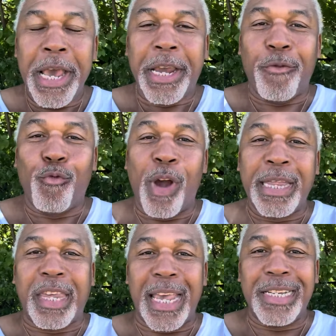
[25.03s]
can run
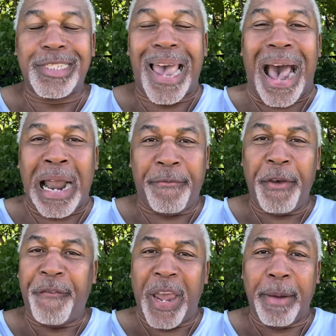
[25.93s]
things out of
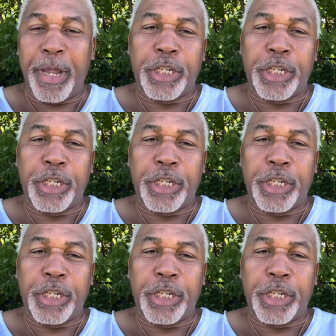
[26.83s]
the family.